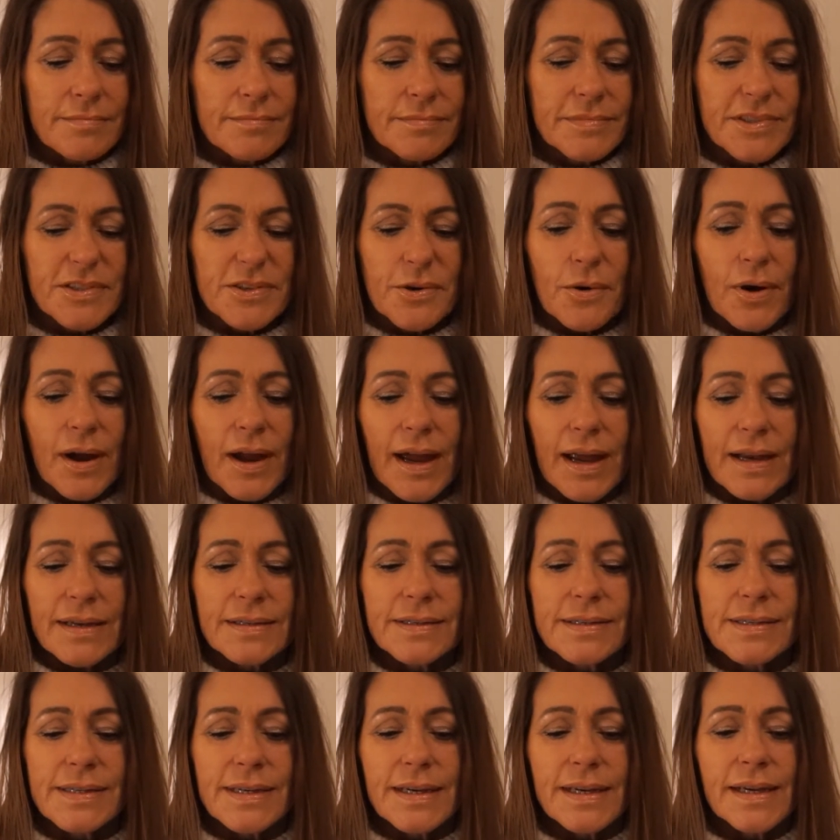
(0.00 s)
It's quite
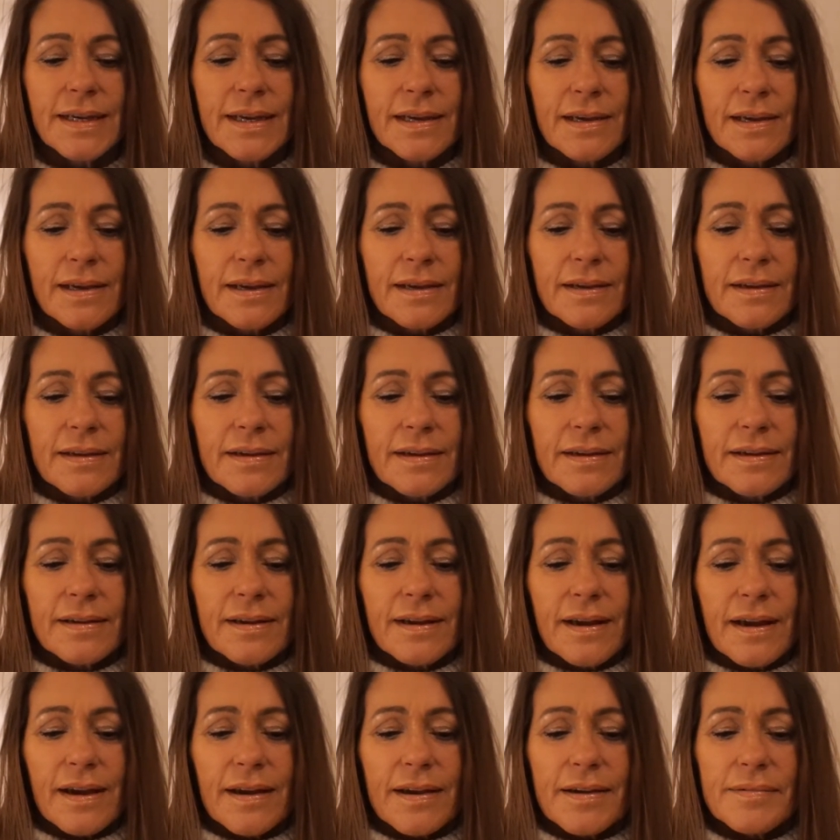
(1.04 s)
handy.
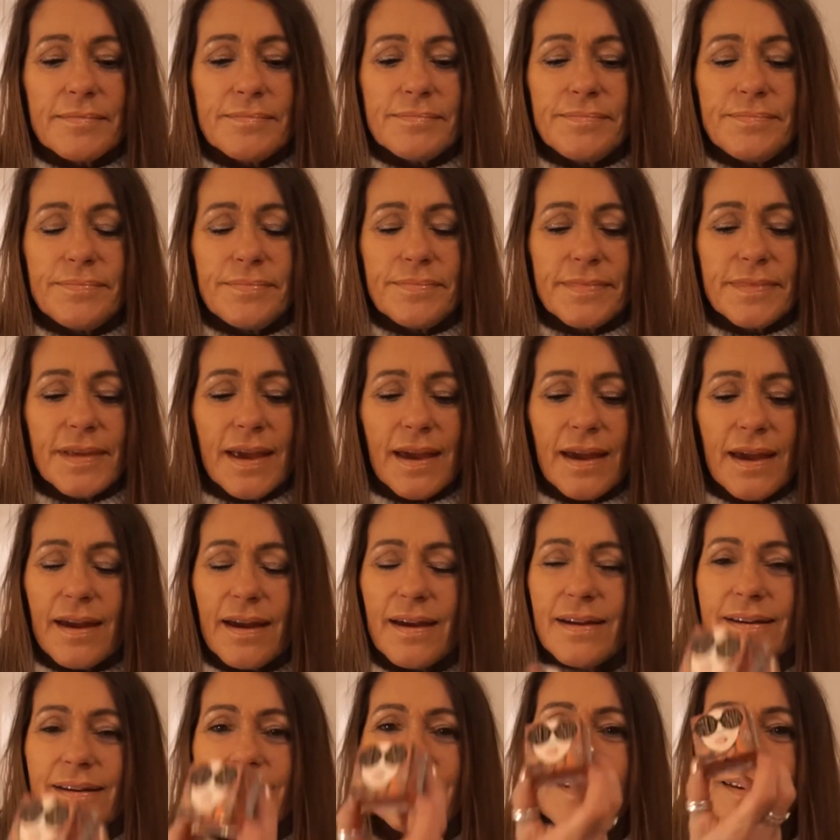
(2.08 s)
Yeah,
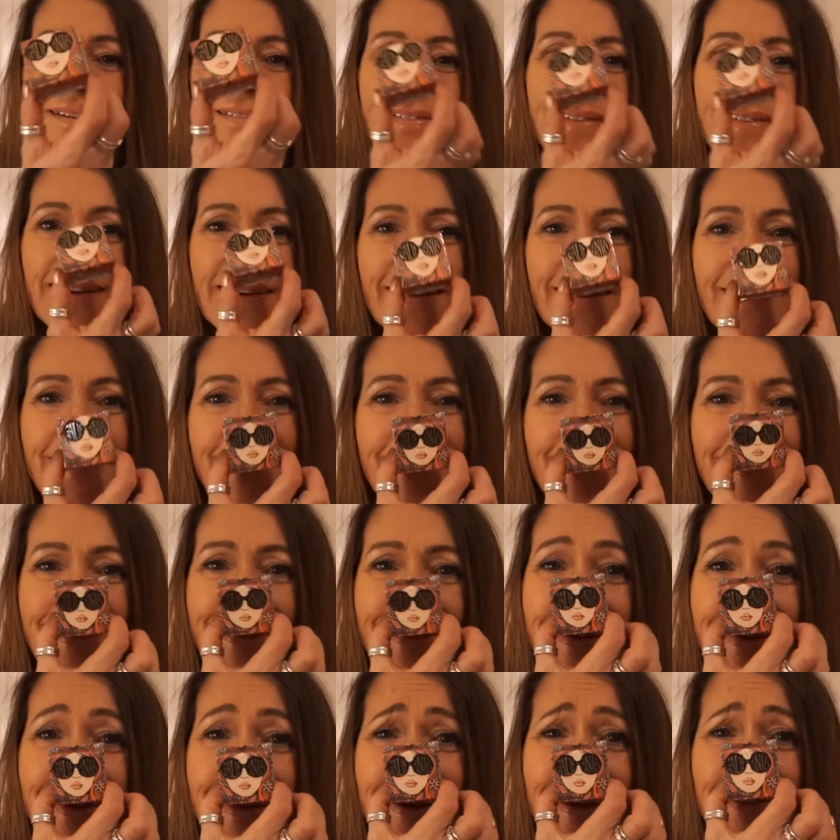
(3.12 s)
I love it.
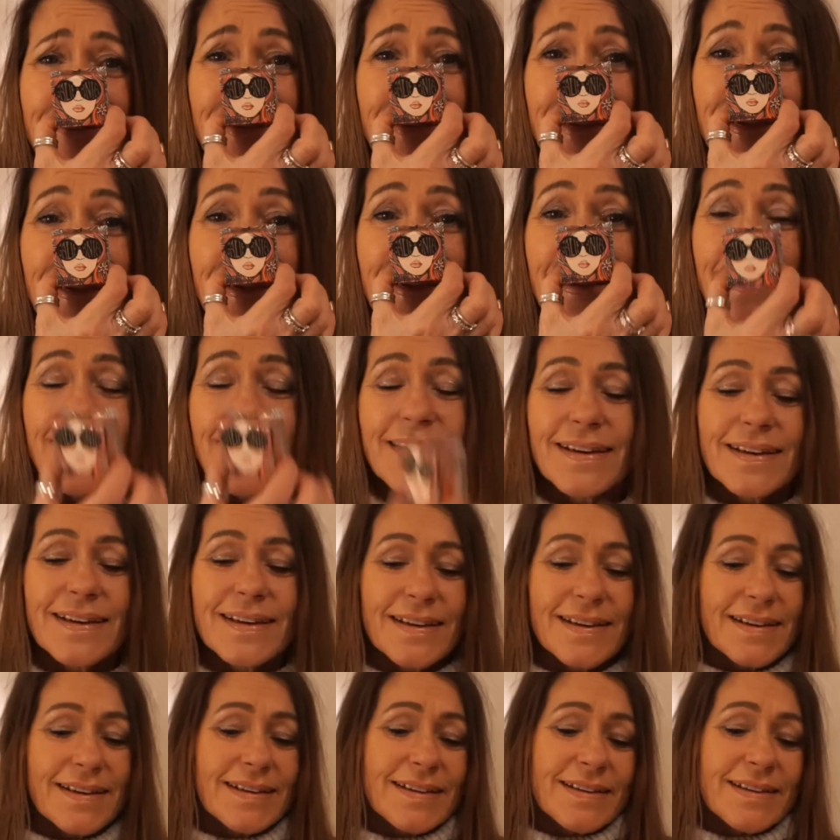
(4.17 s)
Love it.
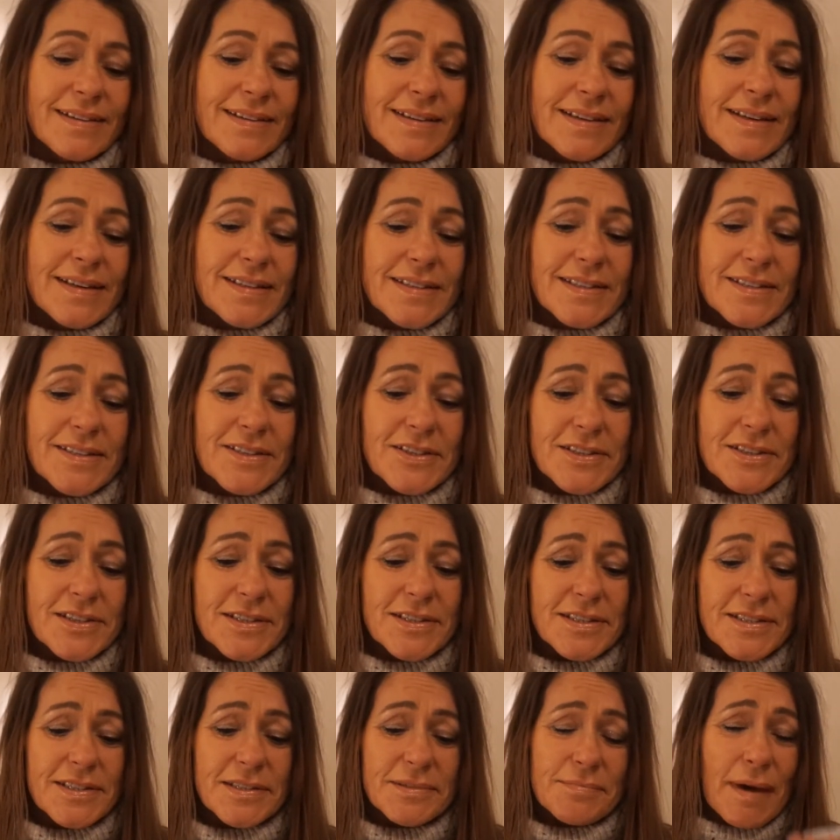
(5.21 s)
It's
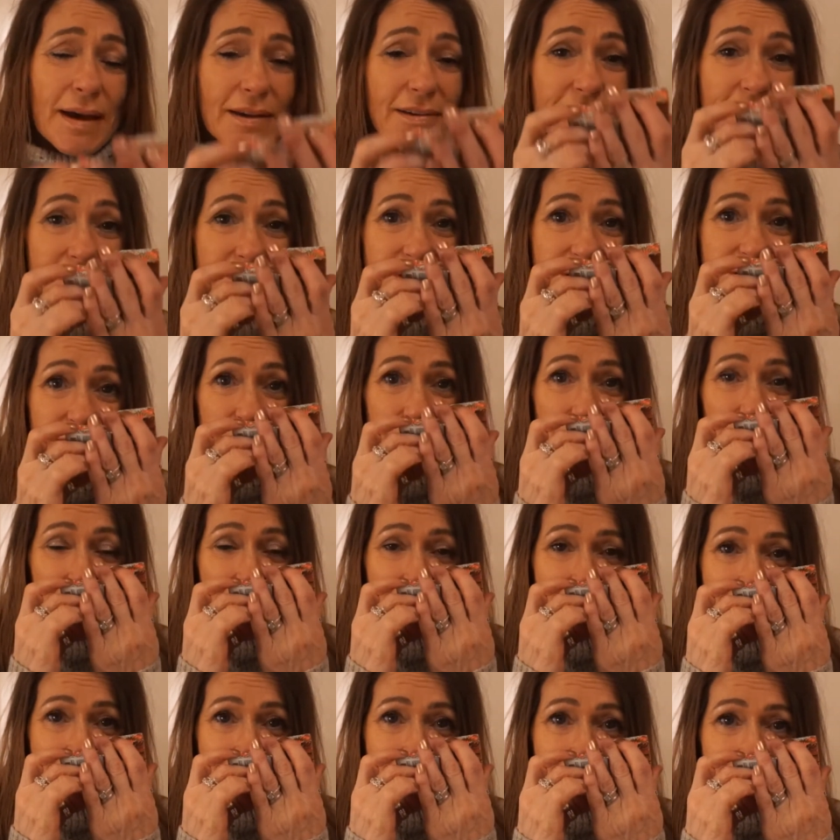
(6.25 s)
just smells of summer.
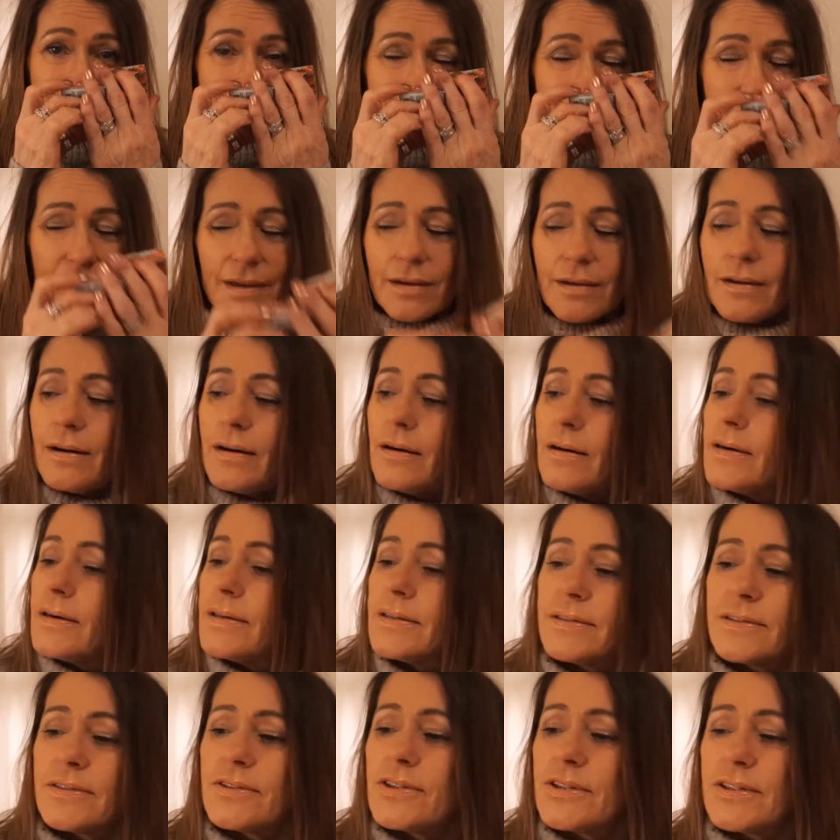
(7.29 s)
Oh,
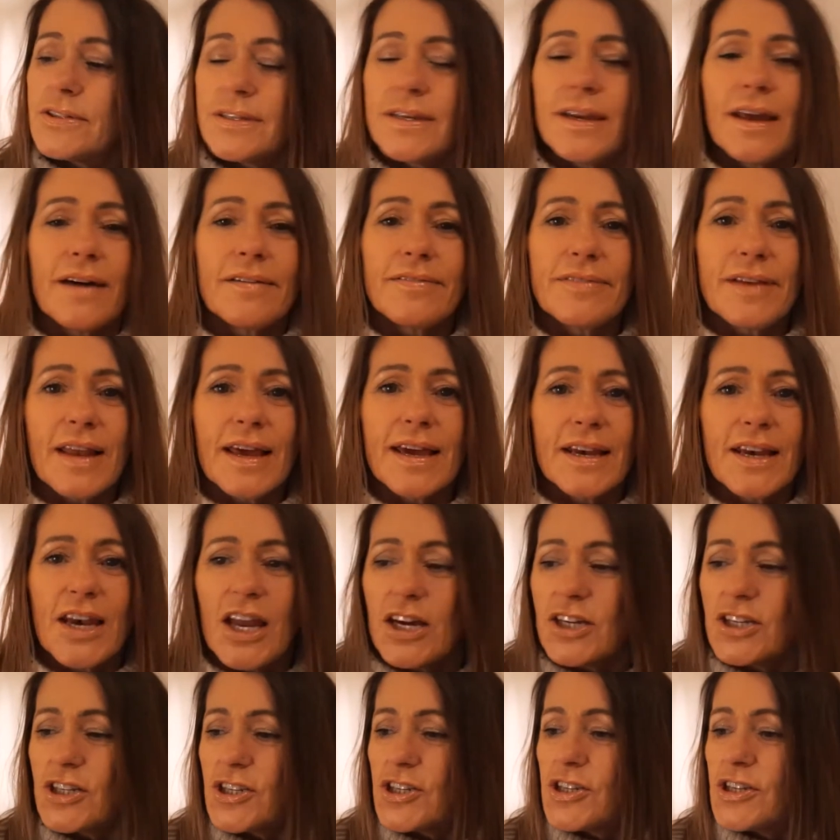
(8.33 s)
it's just lovely.
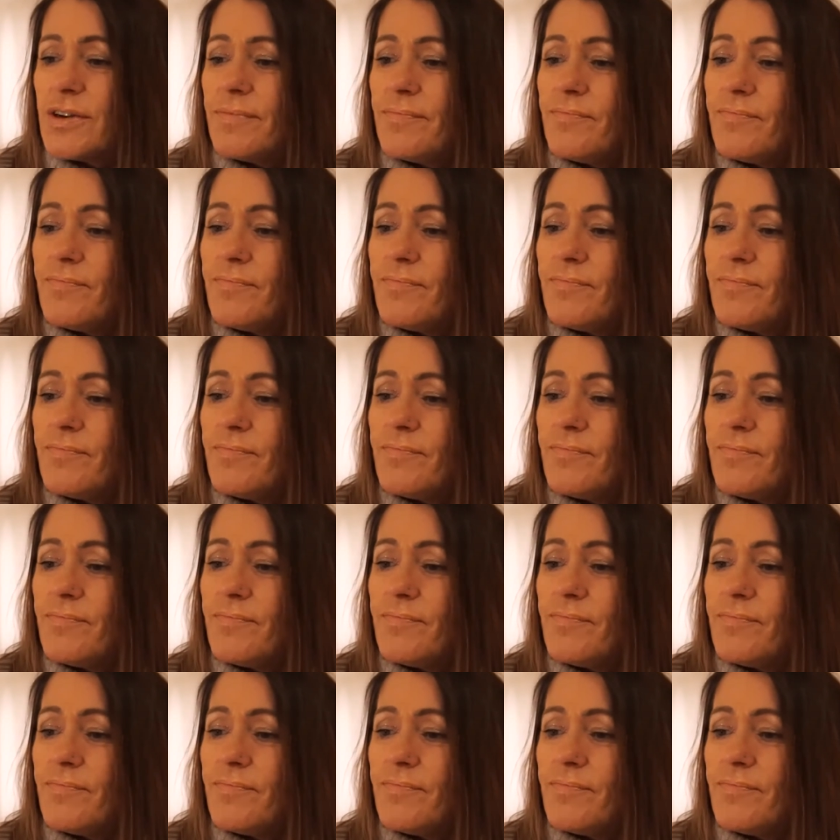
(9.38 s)
Lush.